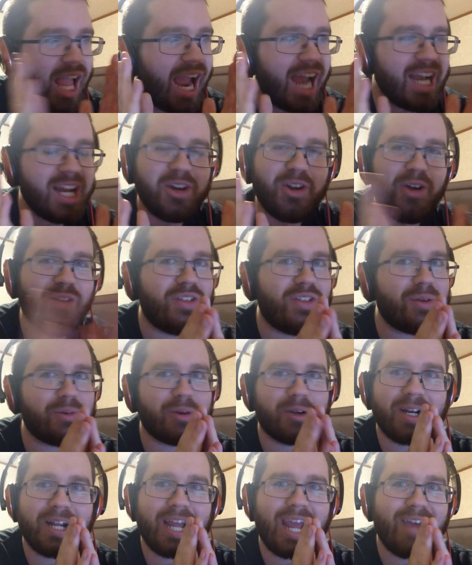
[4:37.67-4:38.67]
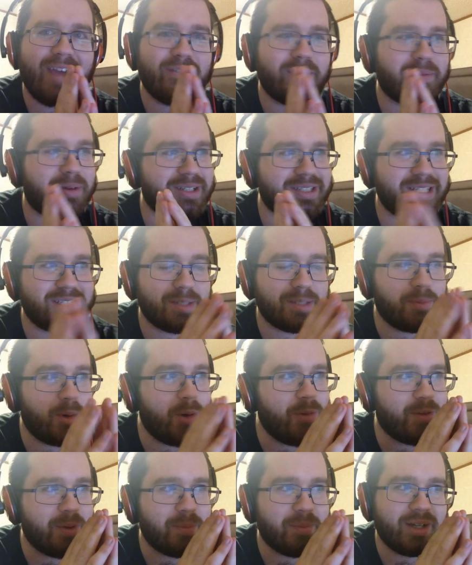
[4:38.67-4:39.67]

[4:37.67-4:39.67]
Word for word: I didn't know if they were going to have him because it's a movie,